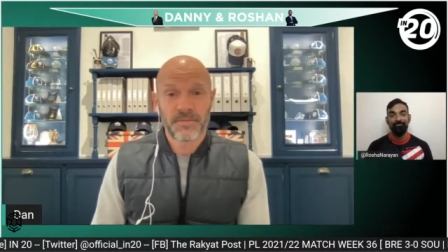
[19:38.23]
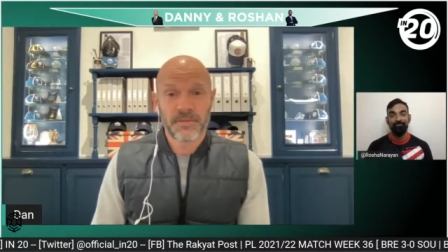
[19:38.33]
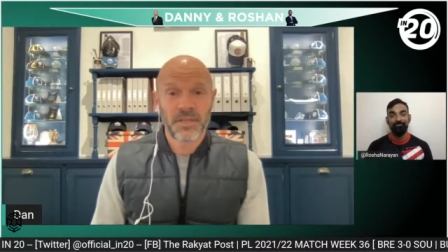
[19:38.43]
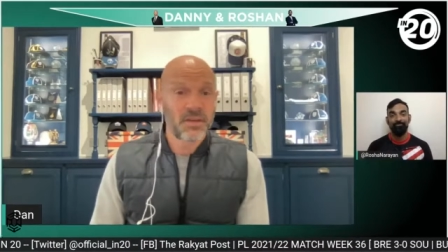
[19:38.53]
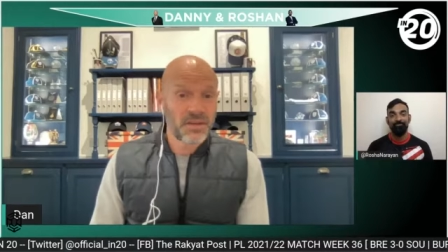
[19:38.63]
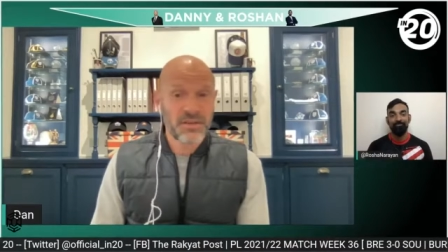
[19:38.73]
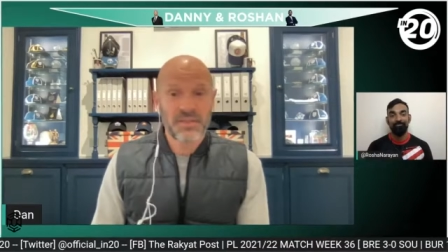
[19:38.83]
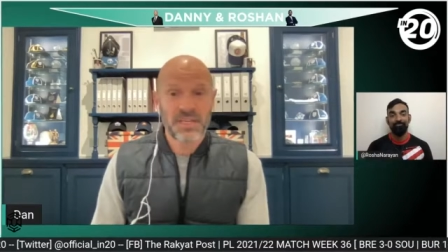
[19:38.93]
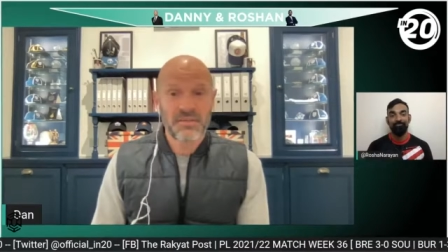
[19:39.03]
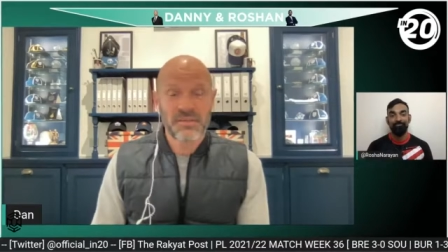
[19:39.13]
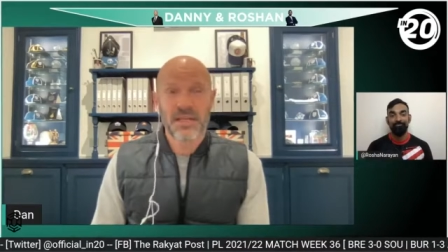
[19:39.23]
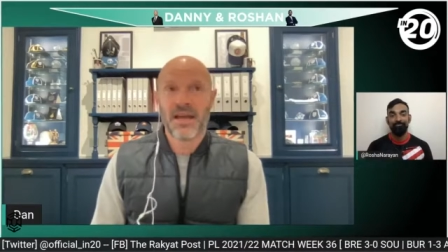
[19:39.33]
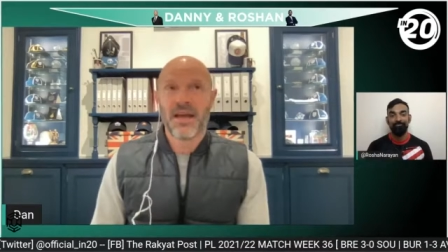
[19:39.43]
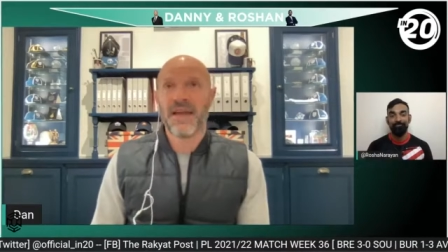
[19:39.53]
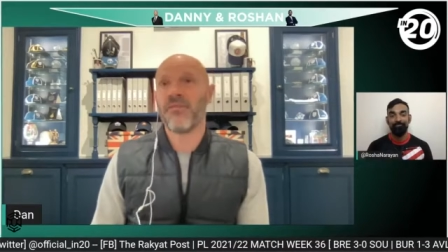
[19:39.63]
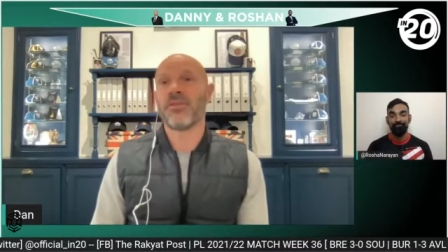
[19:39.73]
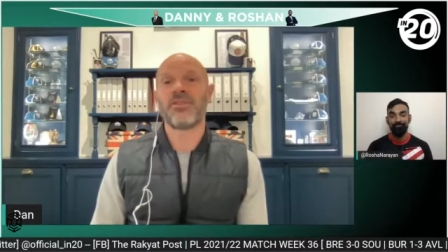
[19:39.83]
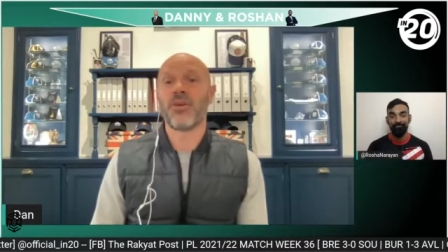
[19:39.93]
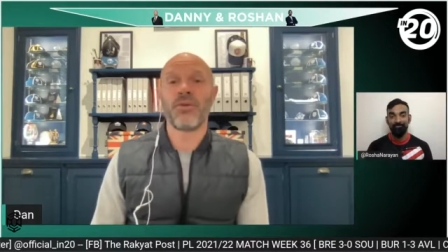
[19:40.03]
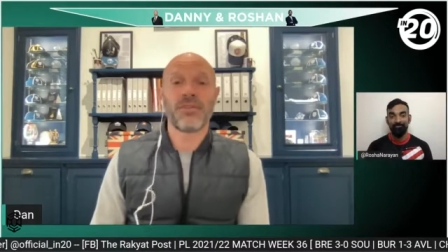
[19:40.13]
When you look at the teams, everyone
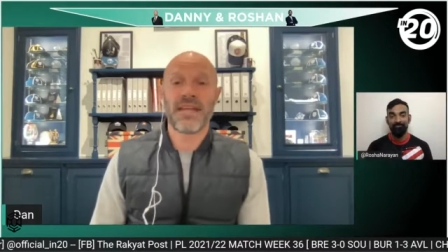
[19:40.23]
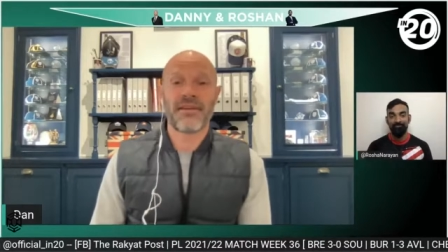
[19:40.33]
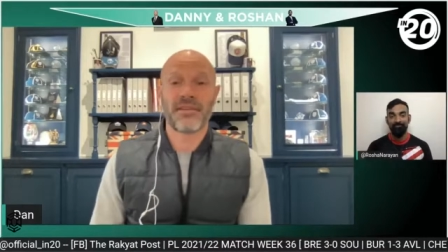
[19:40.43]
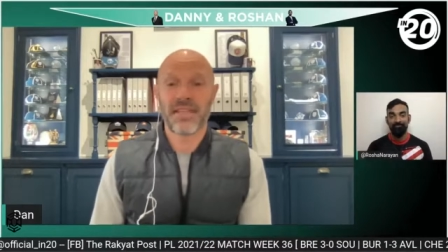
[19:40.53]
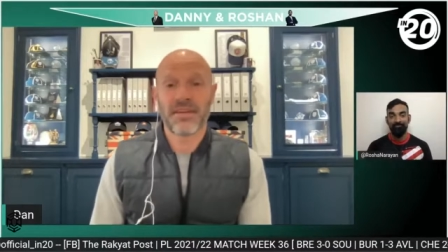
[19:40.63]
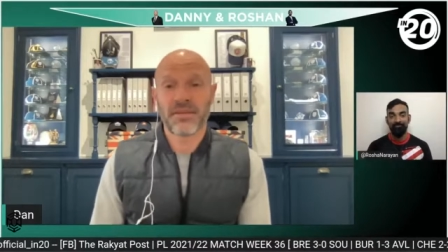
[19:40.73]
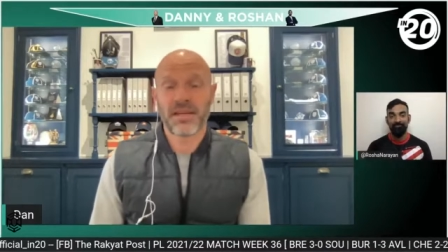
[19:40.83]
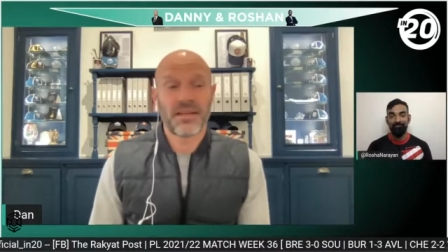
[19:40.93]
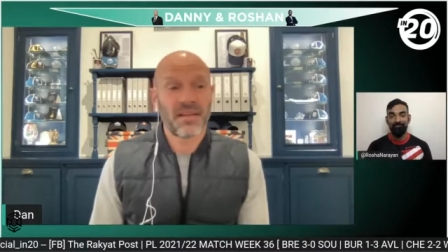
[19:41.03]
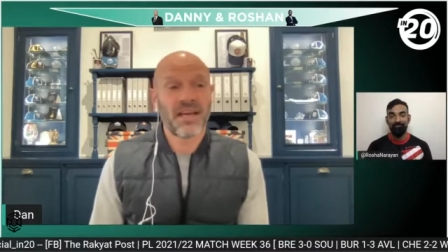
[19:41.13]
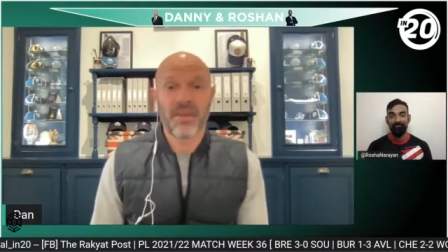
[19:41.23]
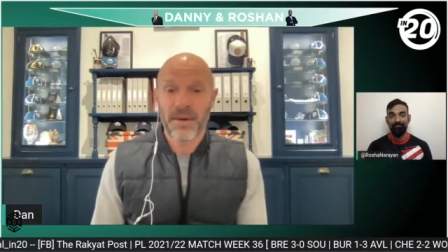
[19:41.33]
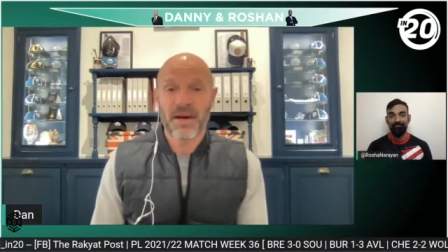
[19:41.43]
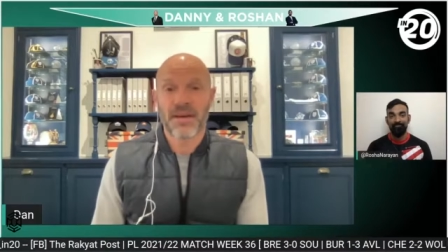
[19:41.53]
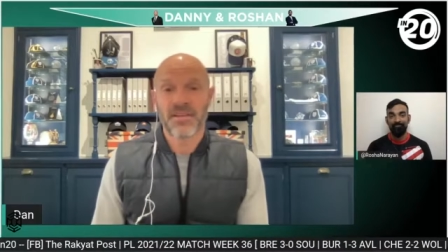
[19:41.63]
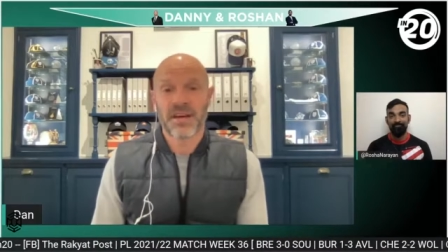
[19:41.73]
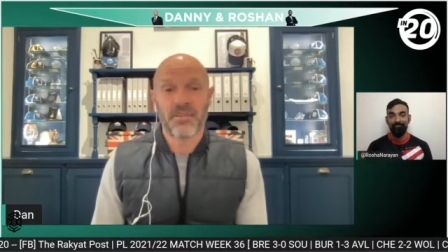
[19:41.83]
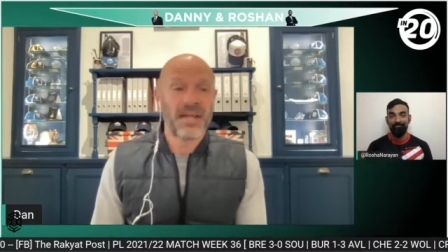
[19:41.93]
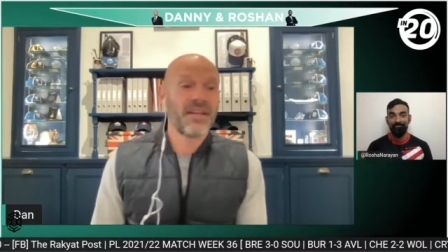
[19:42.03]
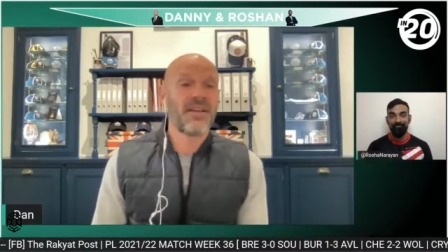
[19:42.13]
slaughtered Gareth Southgate and gave him a hard time
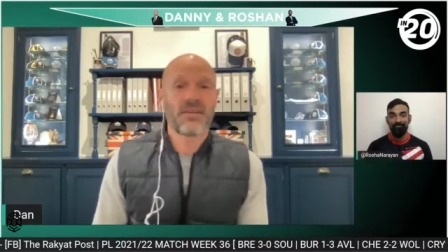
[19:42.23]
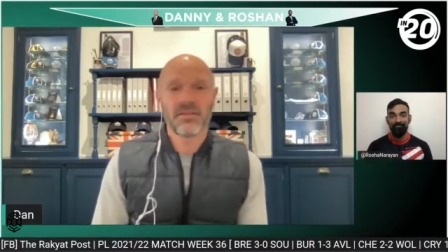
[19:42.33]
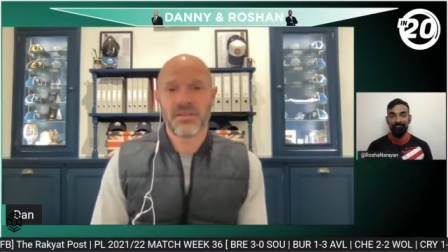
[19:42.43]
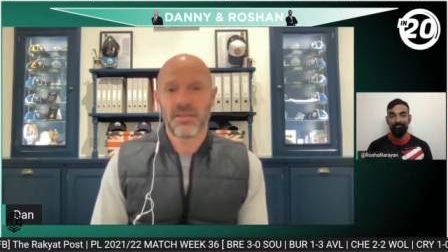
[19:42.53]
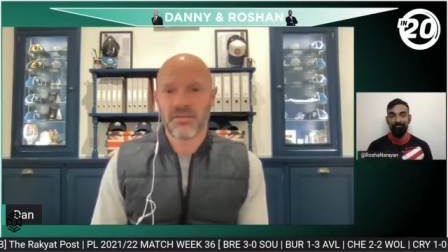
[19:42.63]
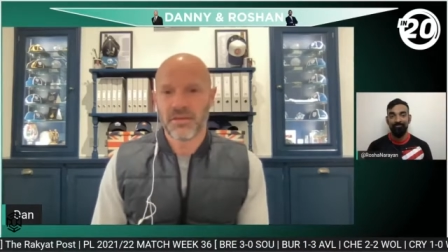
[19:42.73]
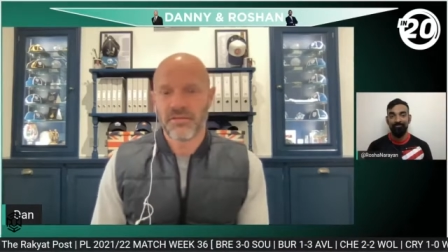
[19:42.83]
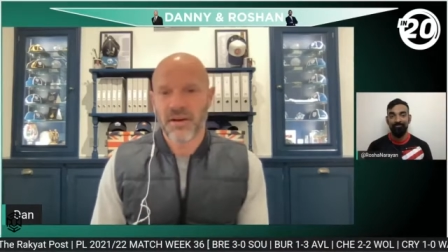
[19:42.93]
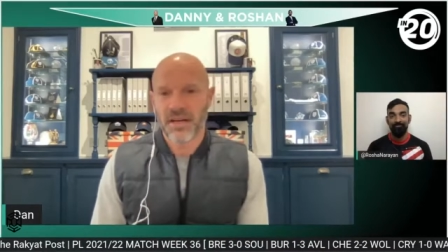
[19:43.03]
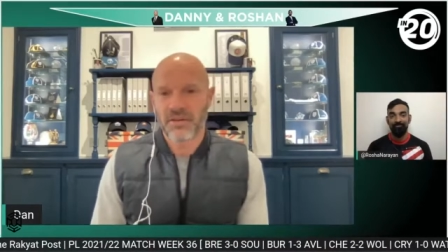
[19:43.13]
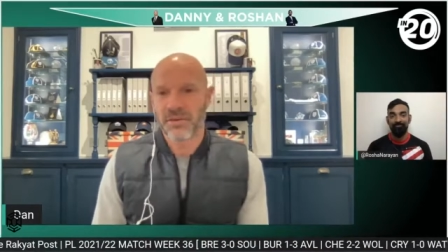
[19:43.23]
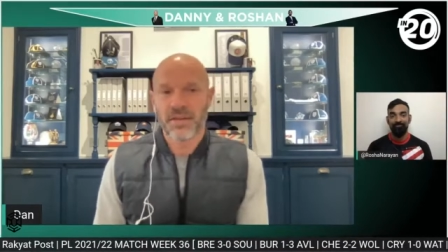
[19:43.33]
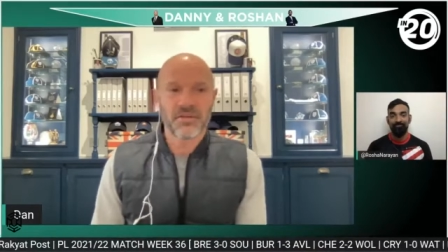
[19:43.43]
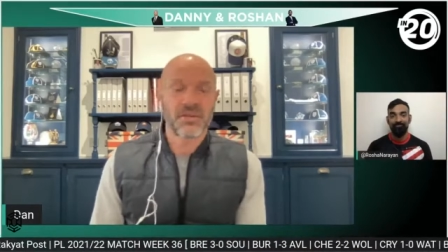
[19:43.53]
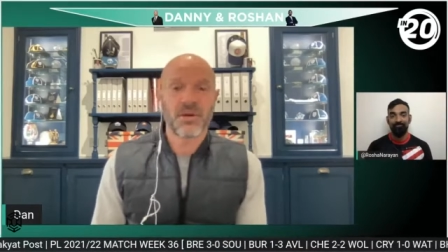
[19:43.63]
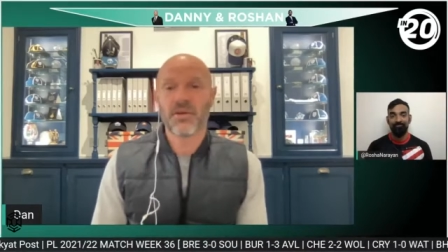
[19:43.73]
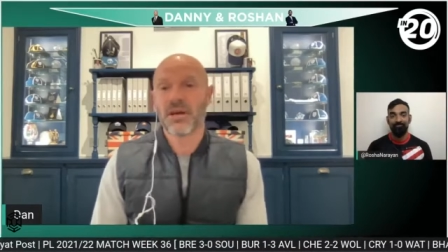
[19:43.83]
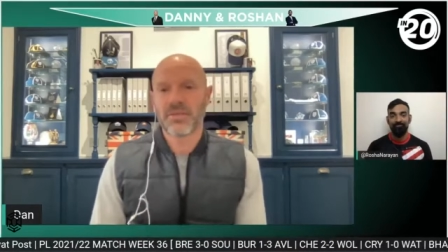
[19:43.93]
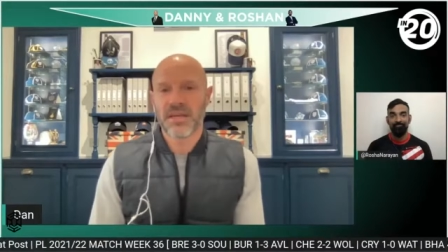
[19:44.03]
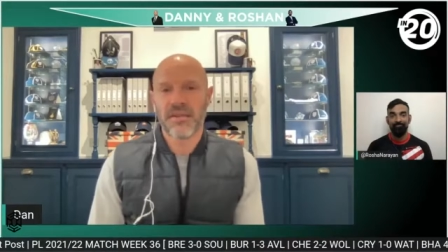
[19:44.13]
when England got to the Euro final, when they got to the World
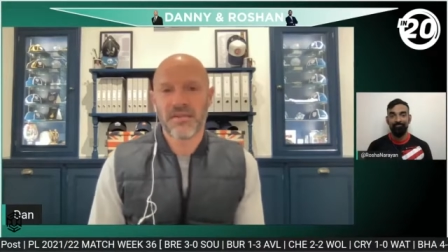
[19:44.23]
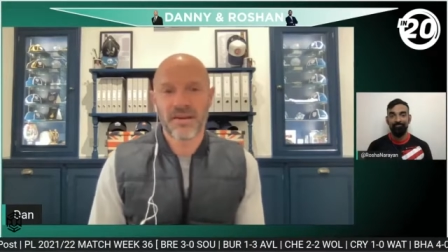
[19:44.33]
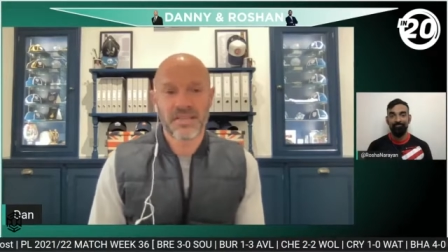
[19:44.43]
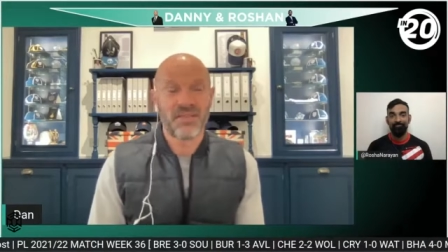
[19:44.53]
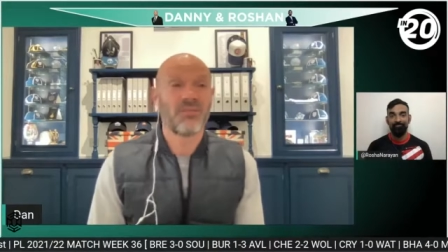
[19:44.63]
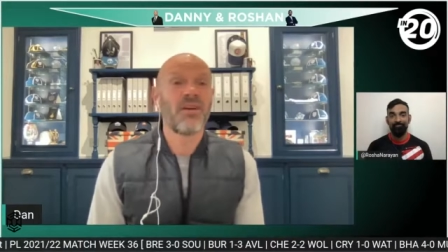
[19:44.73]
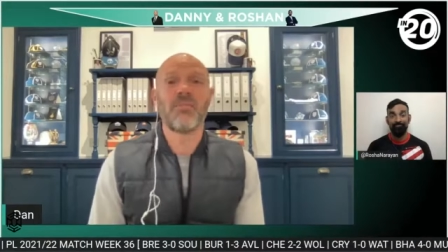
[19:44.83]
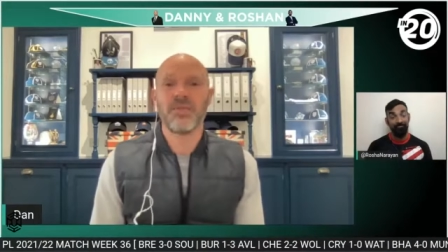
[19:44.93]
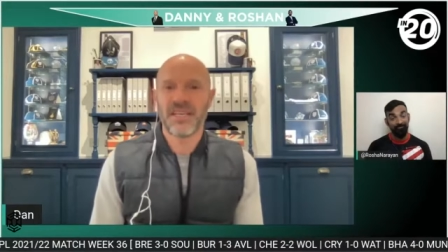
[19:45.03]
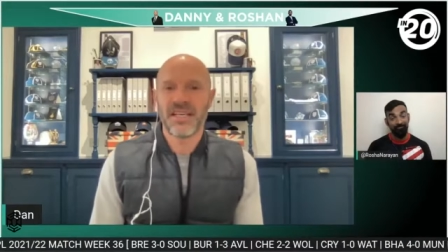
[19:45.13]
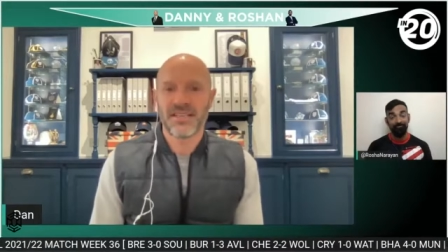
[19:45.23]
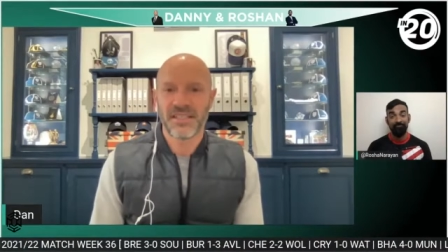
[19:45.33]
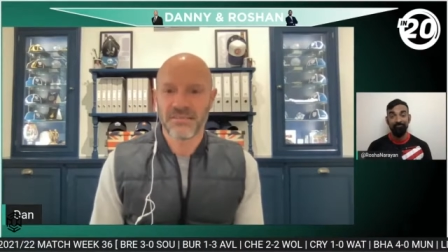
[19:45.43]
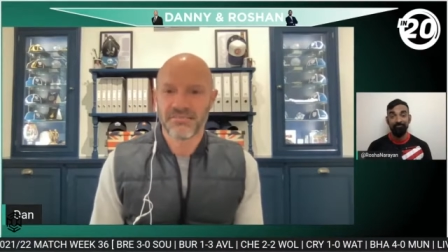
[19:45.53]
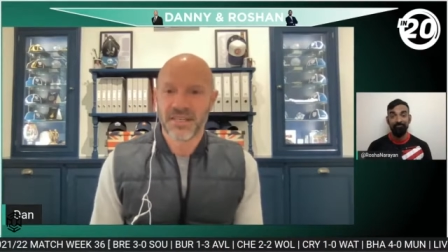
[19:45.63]
Cup semi-final, and said your run was easy.